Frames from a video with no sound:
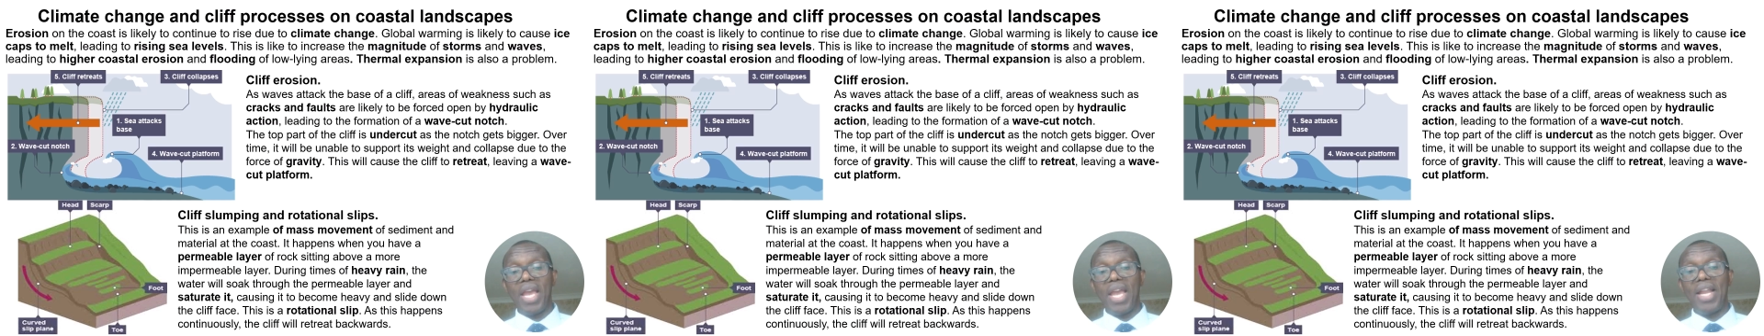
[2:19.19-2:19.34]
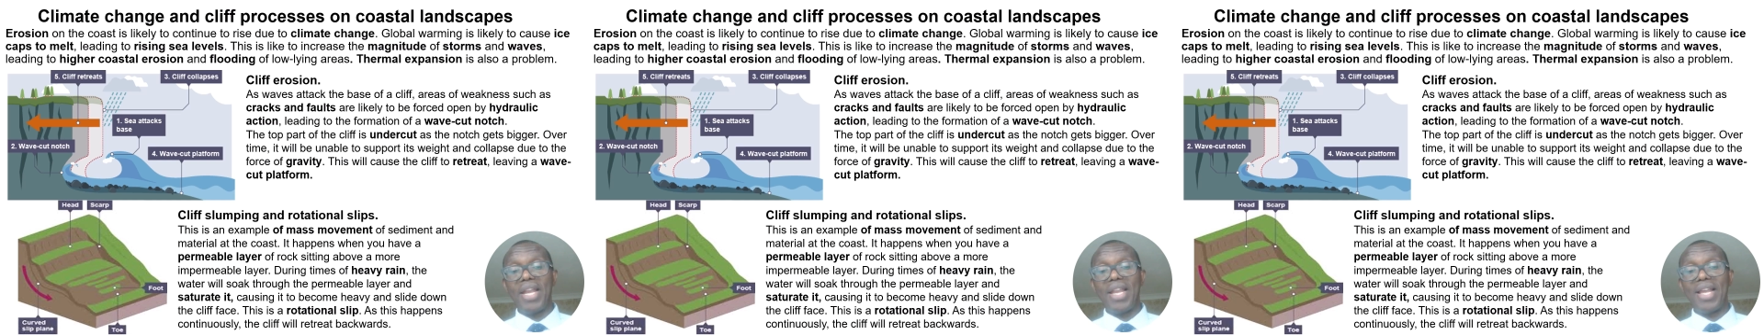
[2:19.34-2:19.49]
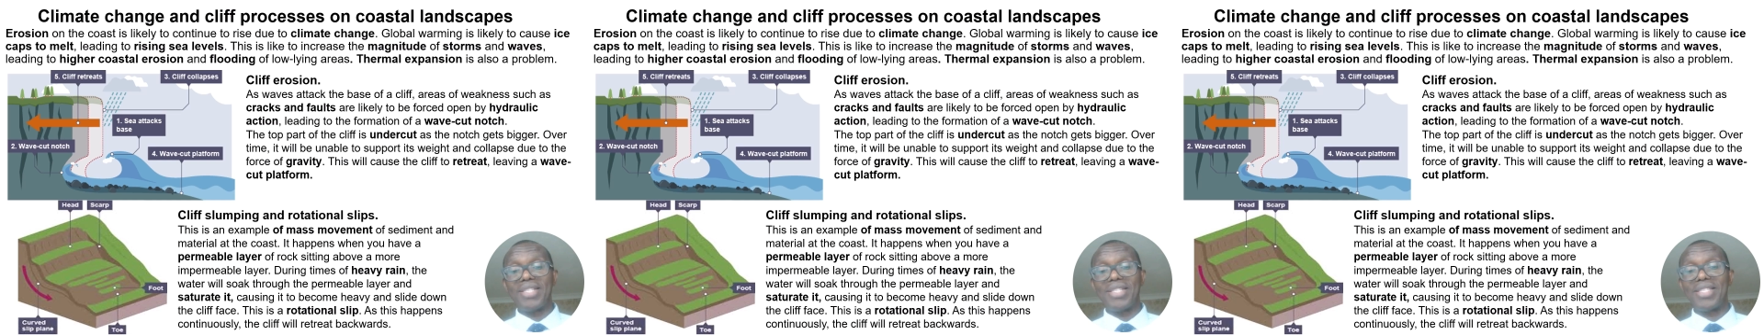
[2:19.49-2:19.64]

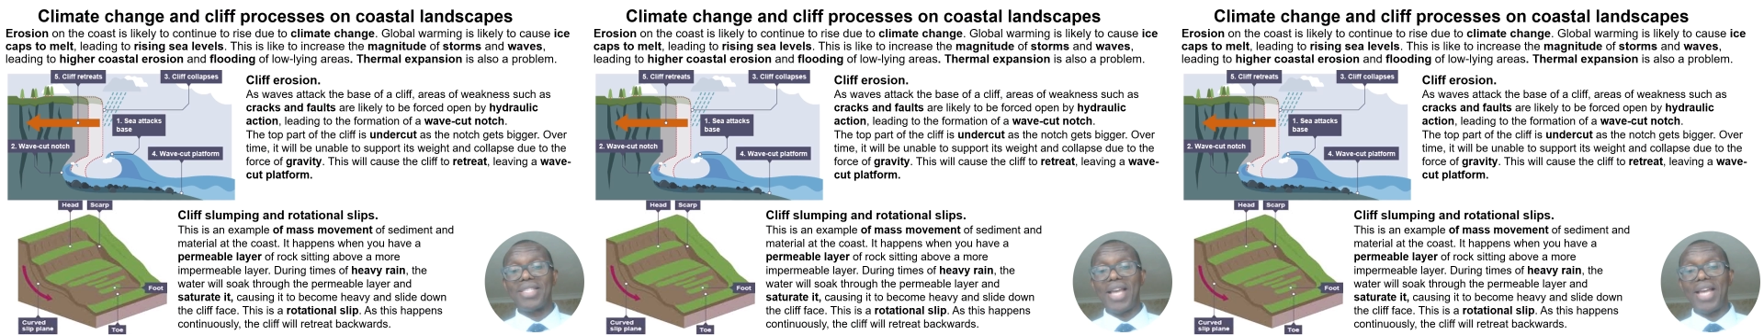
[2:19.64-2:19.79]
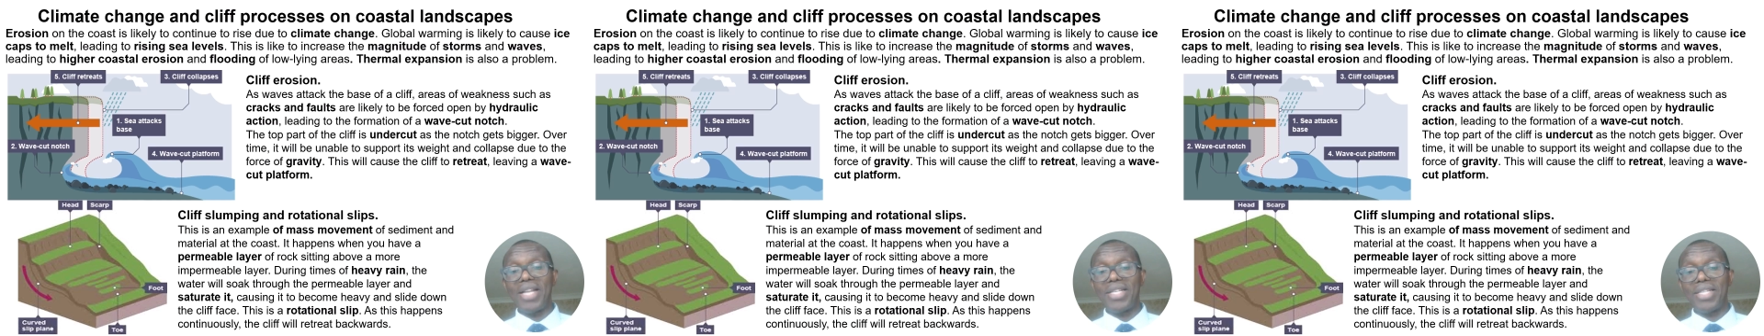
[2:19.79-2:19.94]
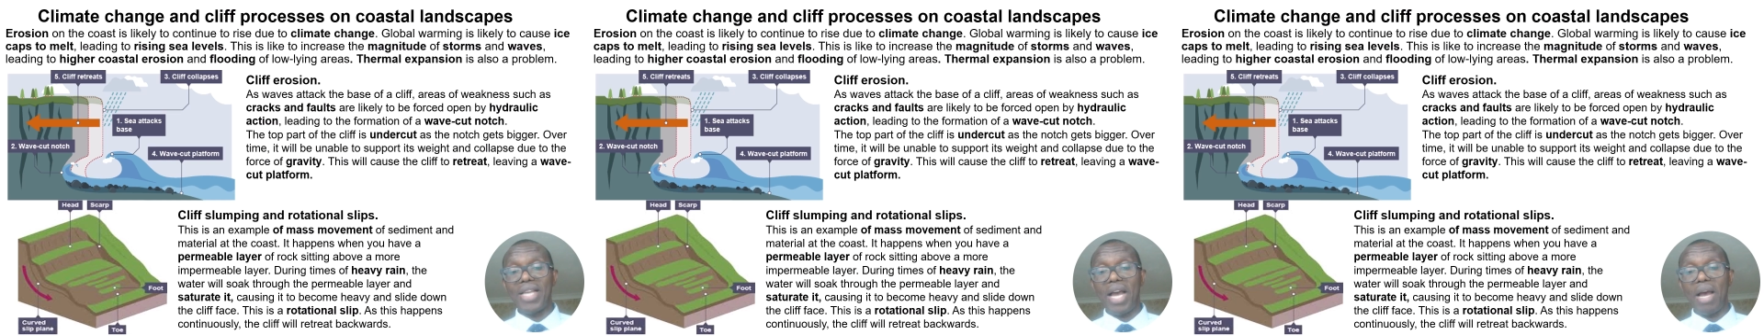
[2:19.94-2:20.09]
And as
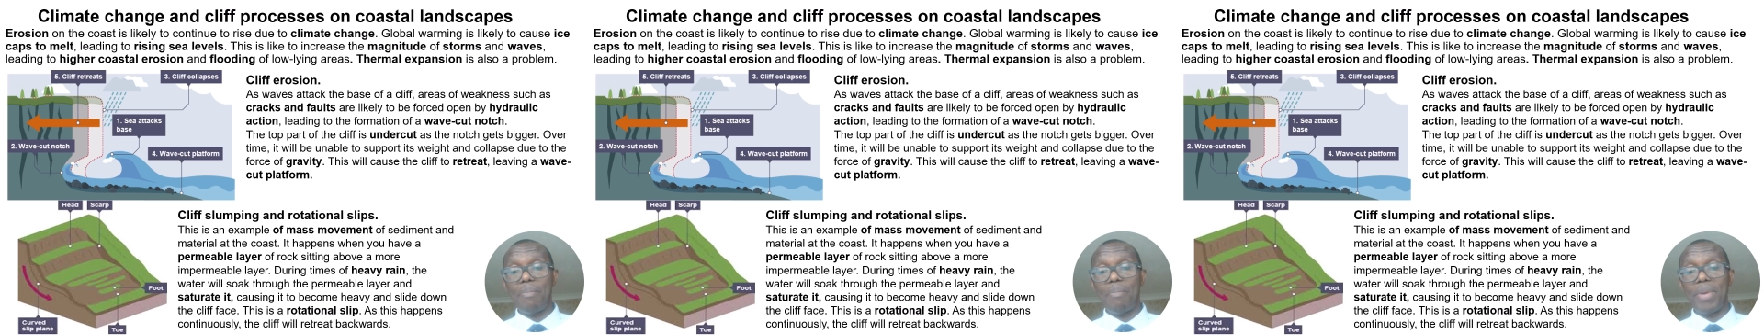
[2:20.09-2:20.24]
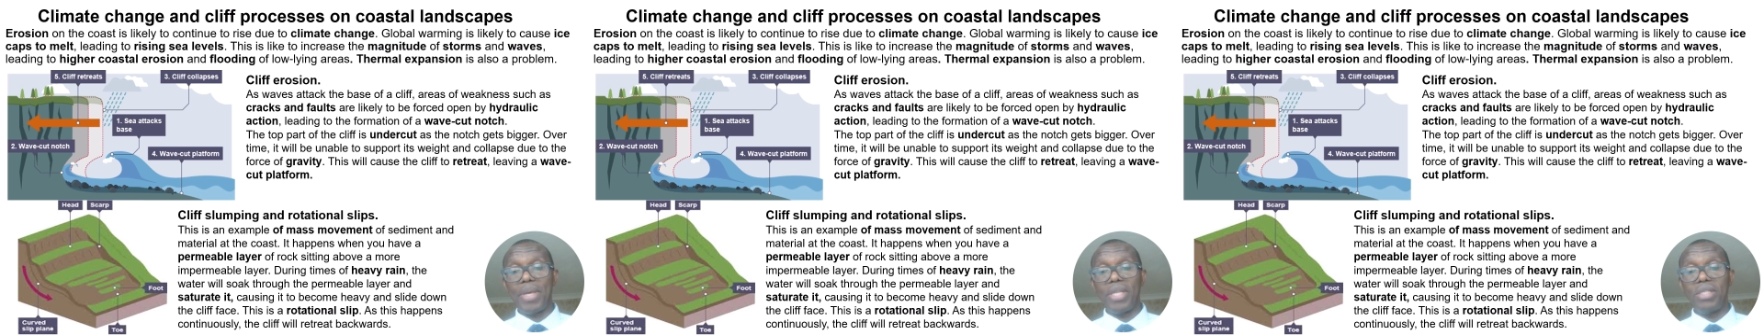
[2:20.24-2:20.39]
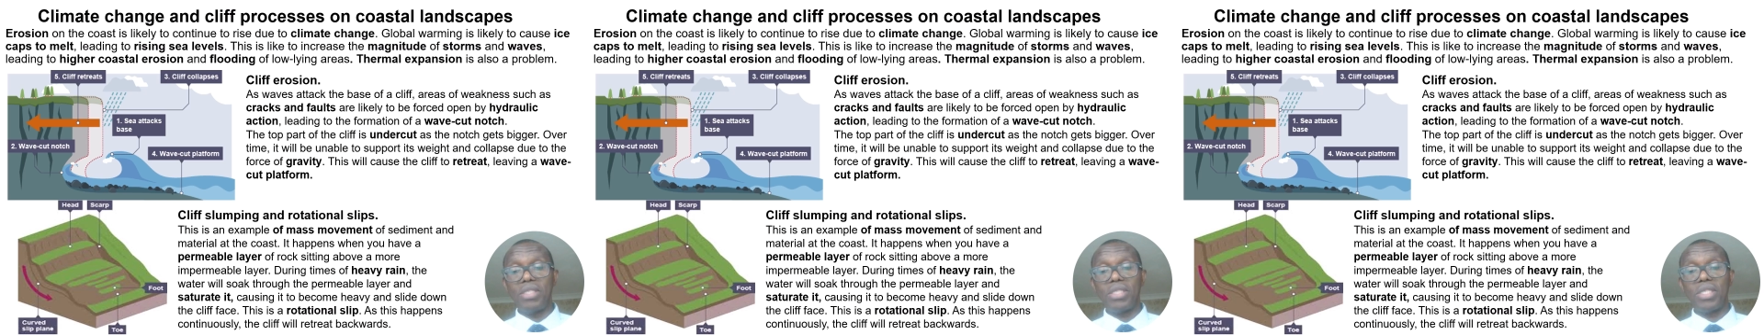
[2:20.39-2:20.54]
that
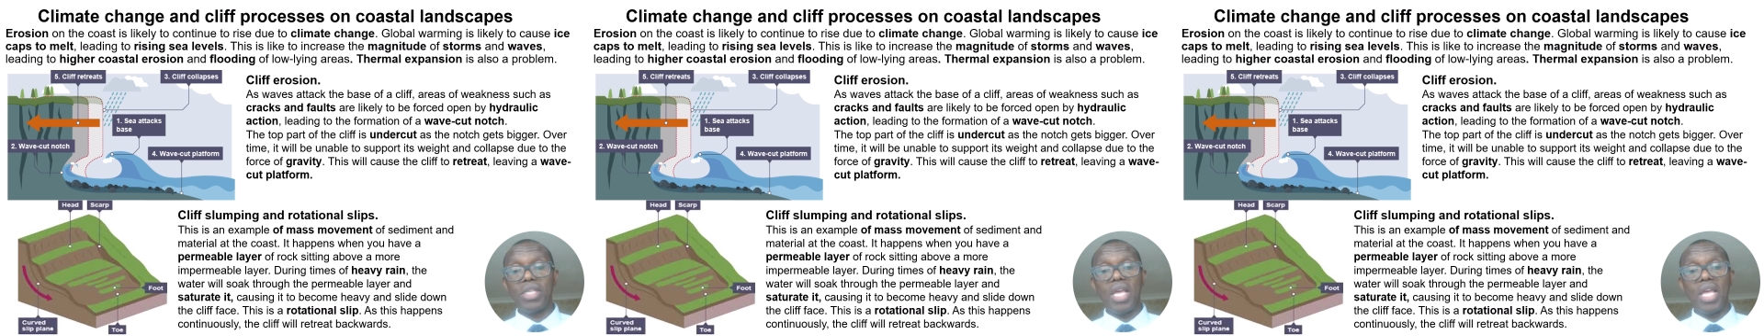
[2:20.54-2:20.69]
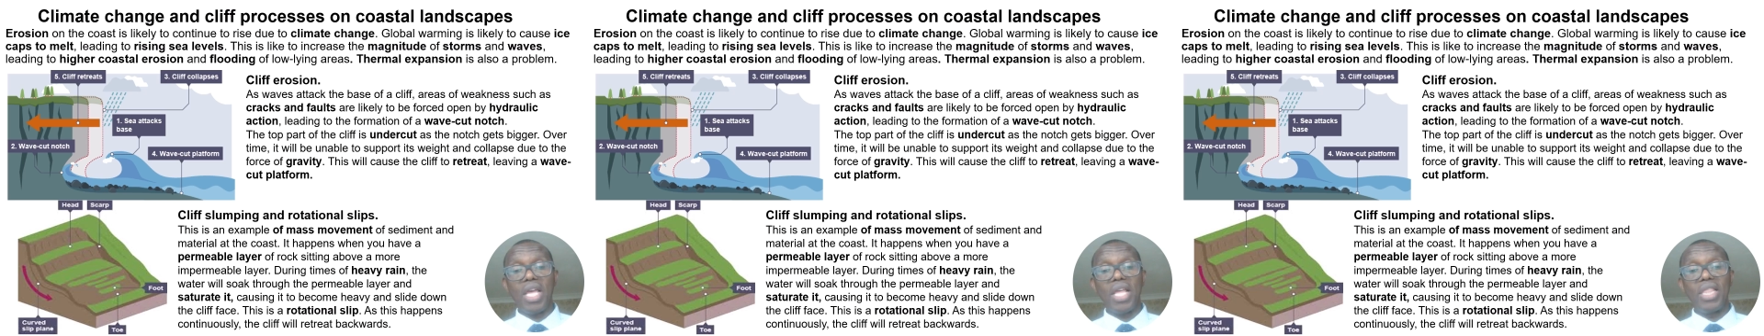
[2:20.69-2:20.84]
happens,